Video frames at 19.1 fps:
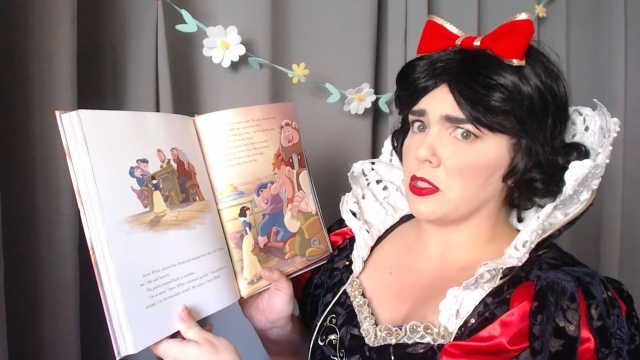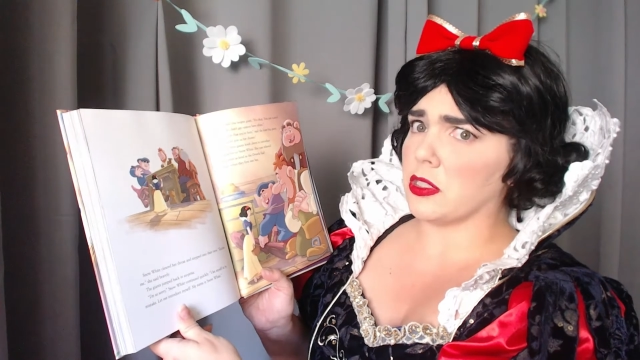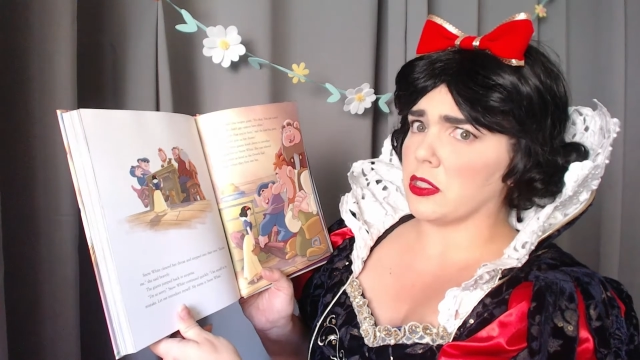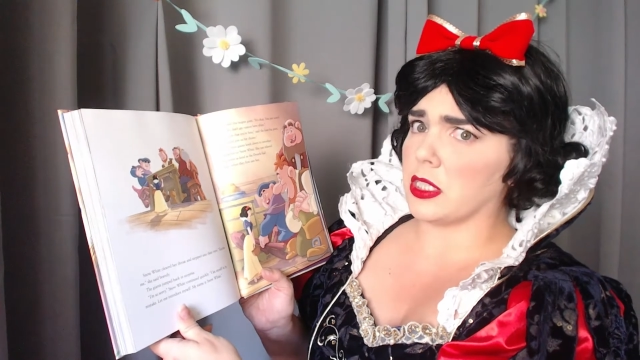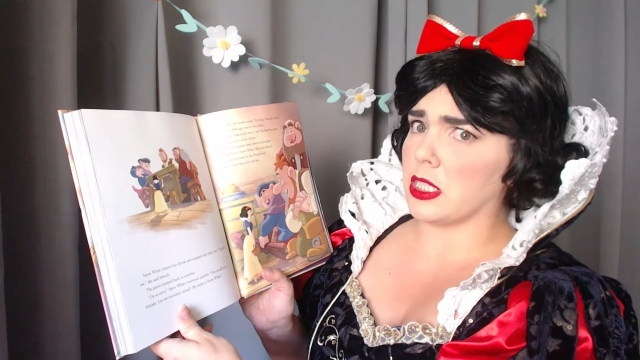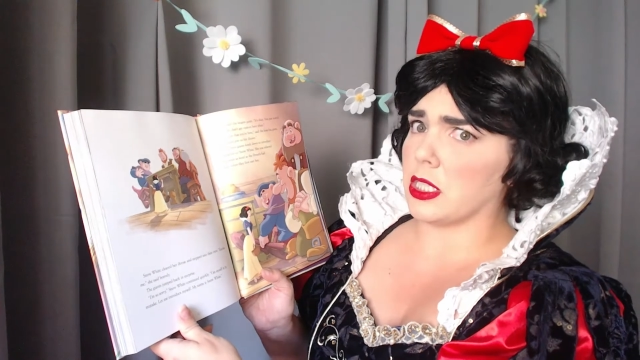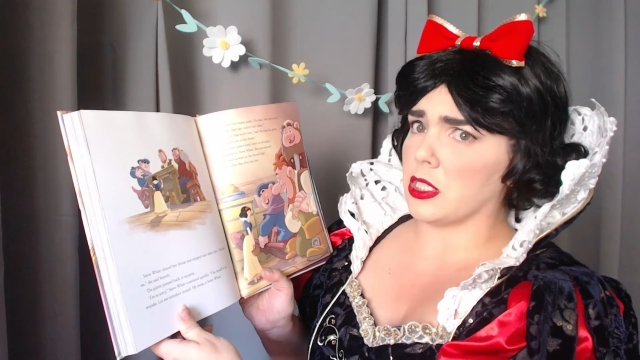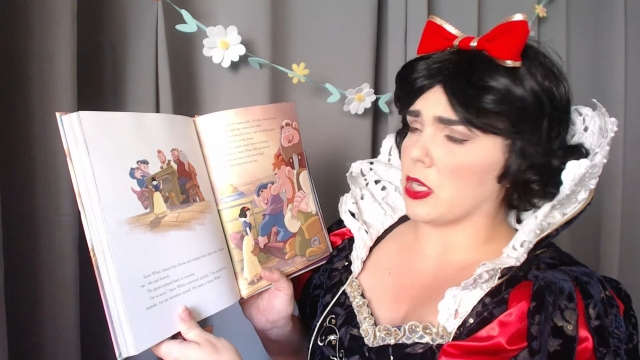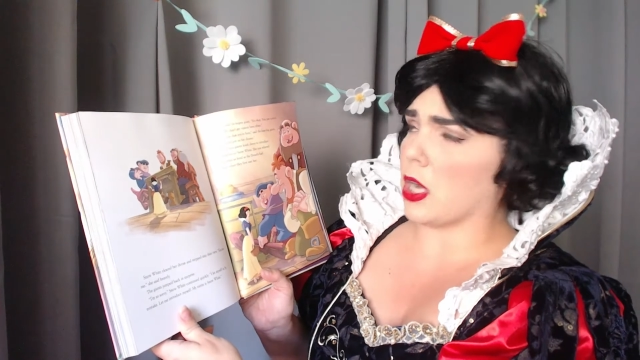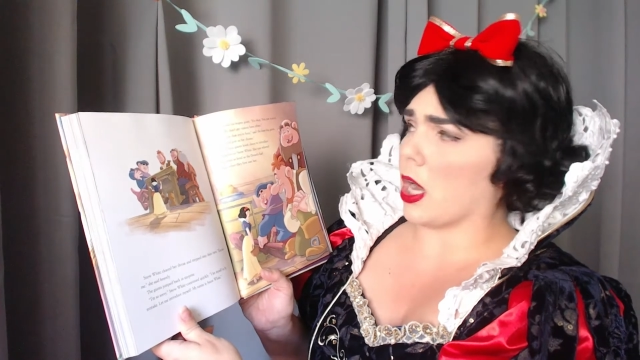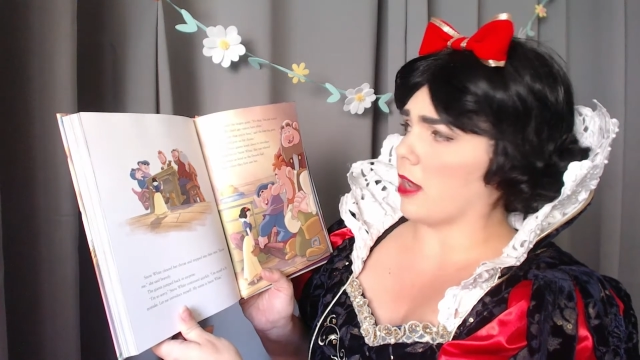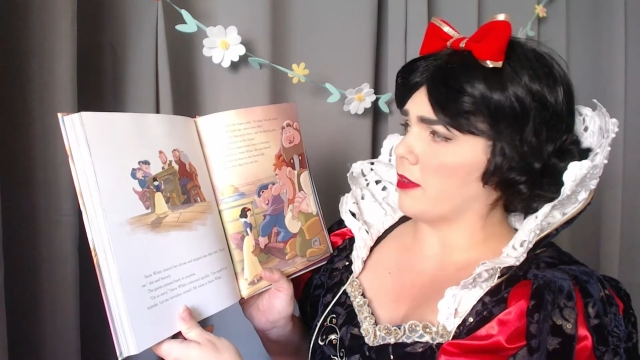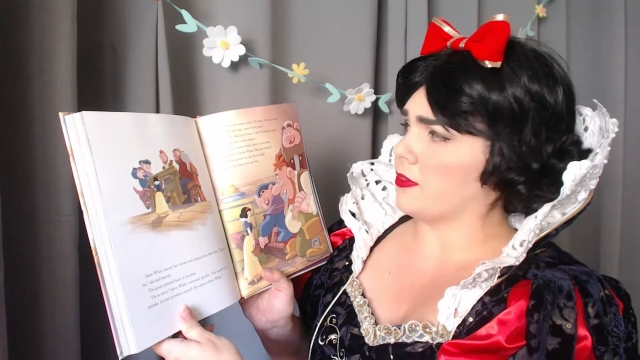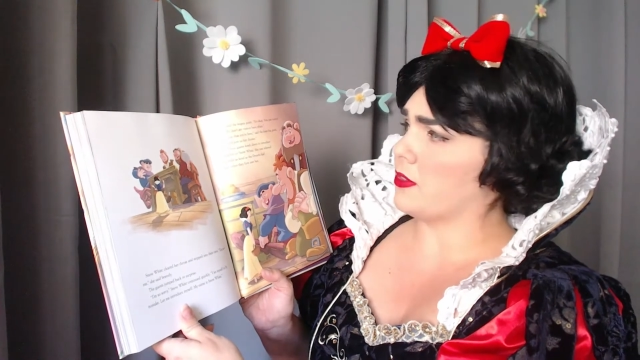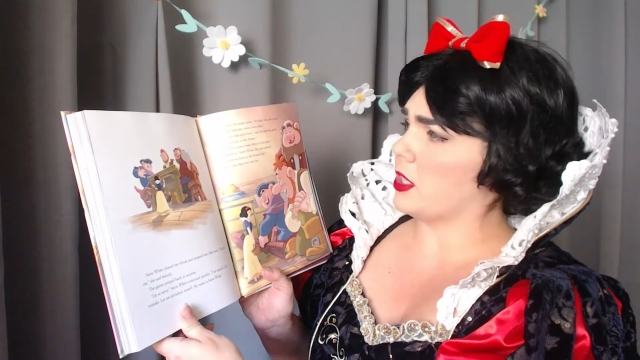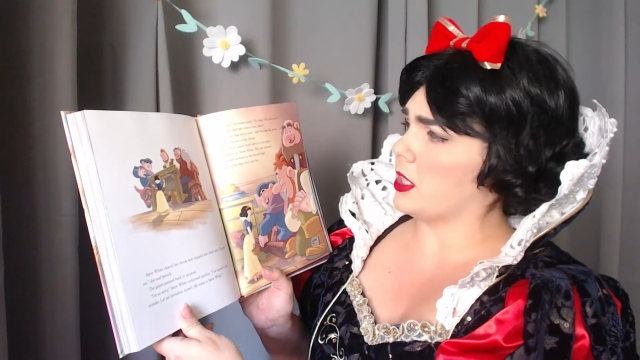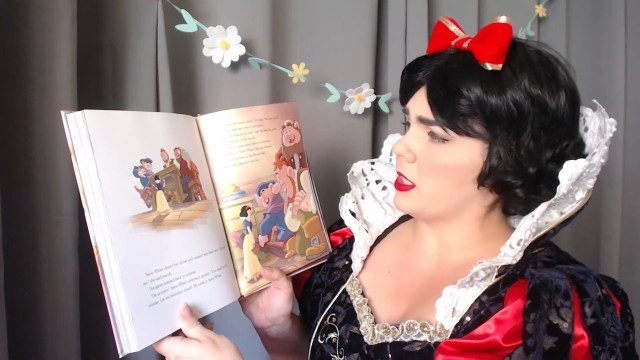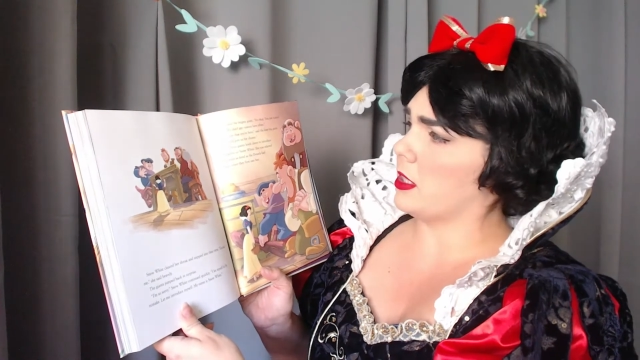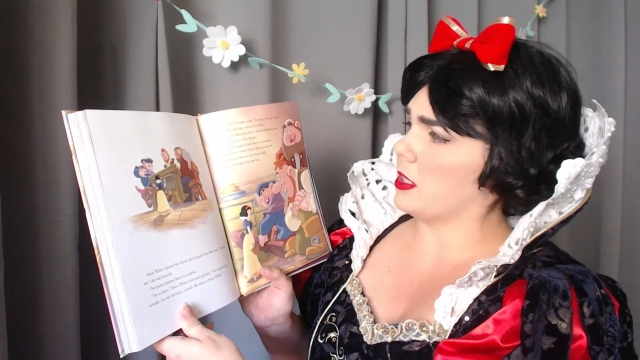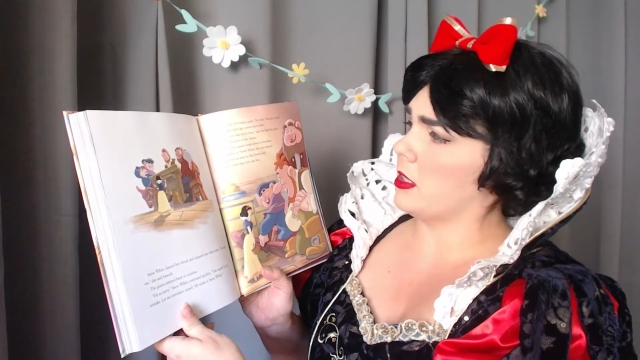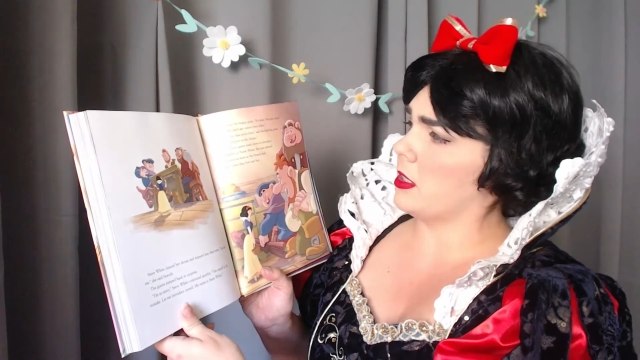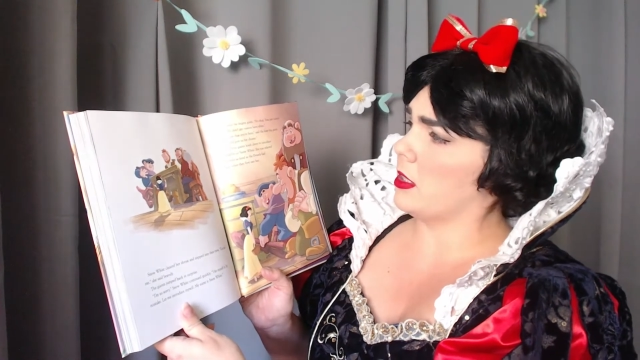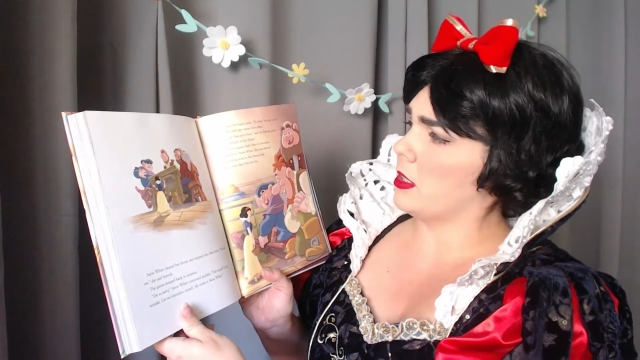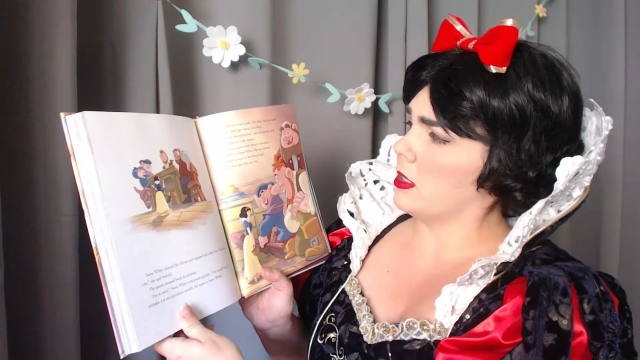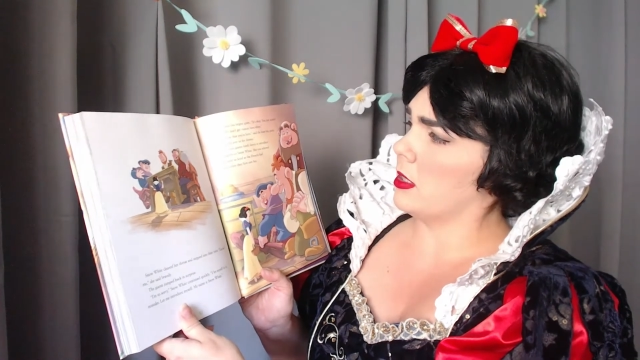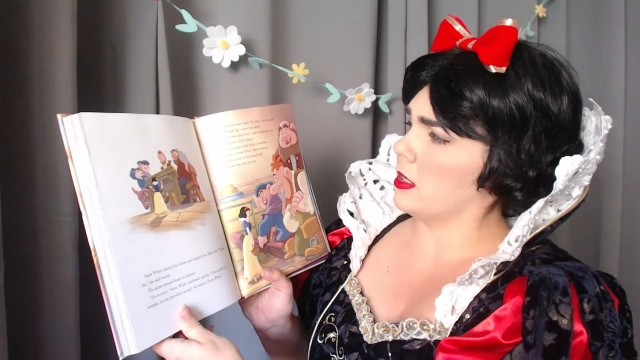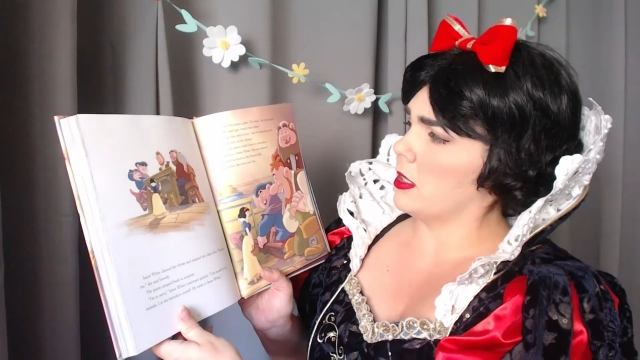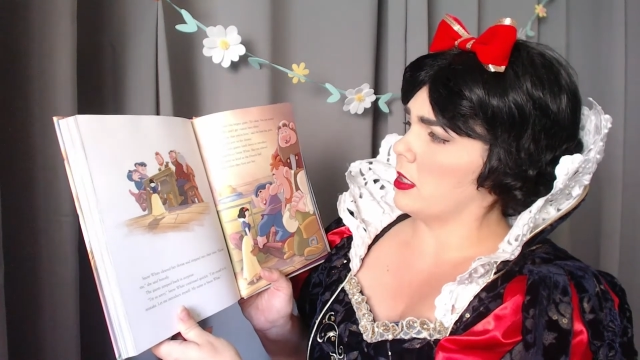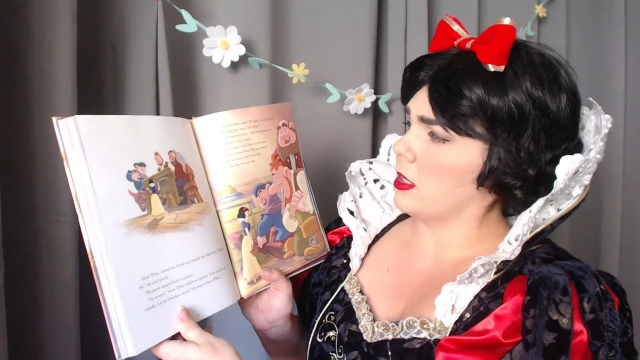here often."
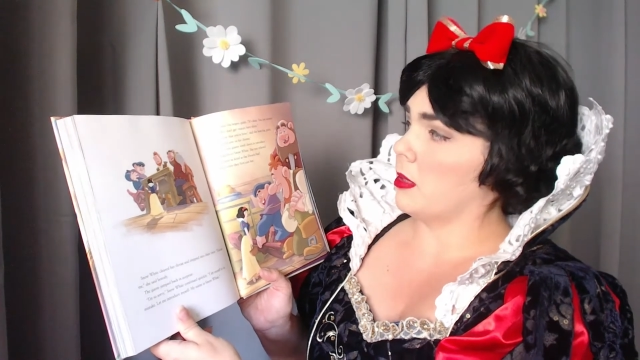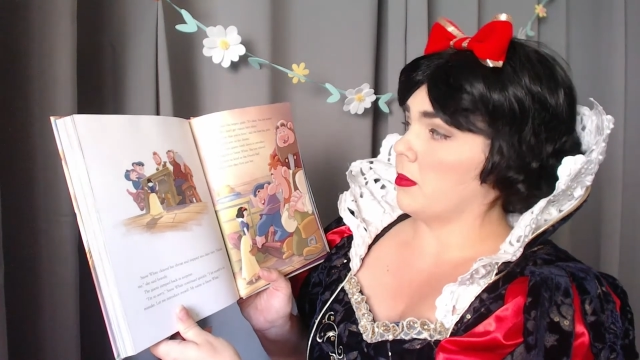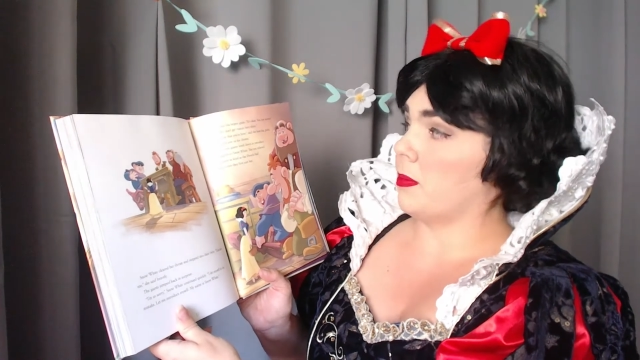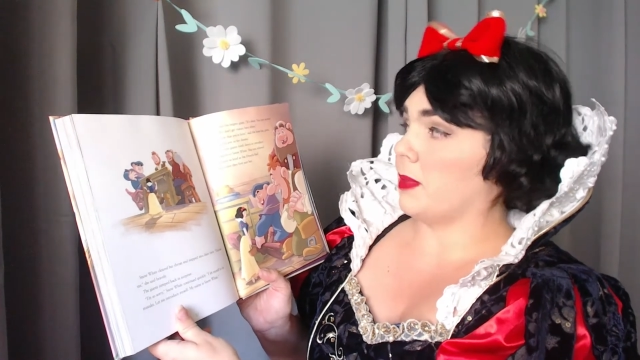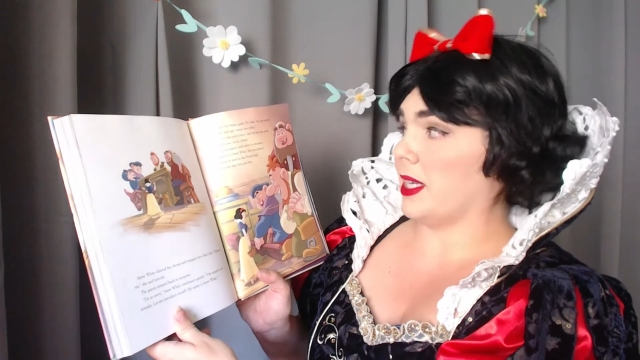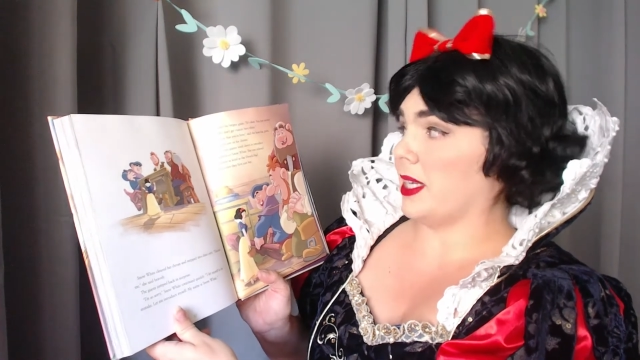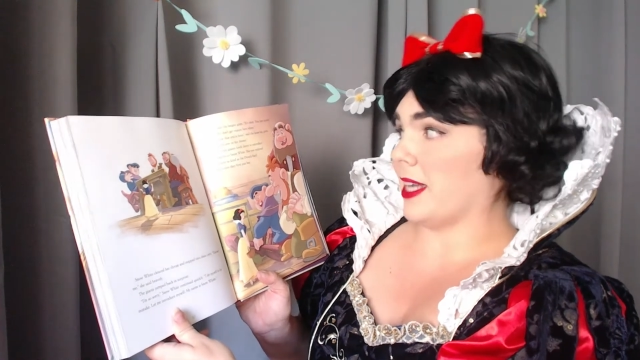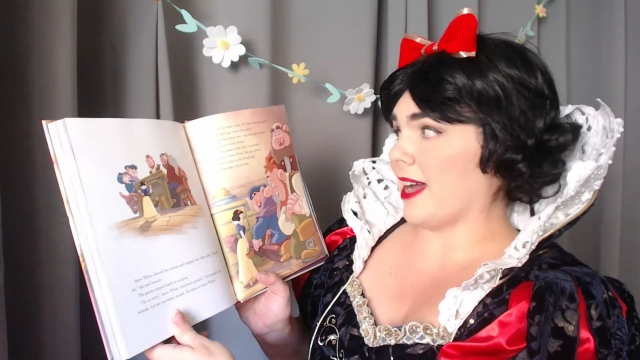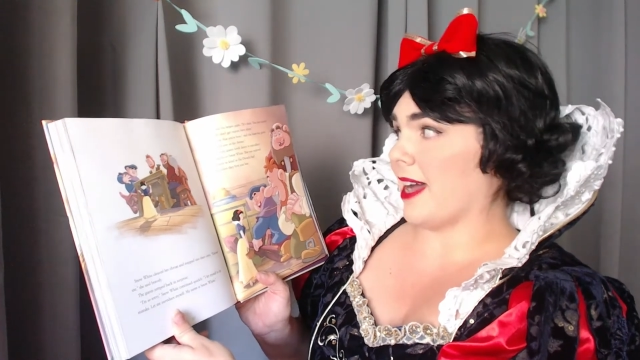"But now